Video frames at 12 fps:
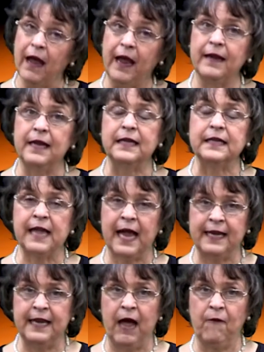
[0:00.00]
and get
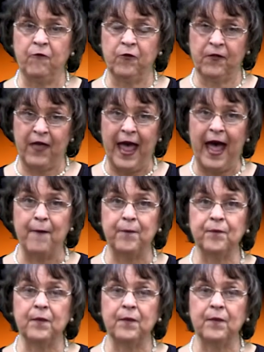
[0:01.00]
signed up for that.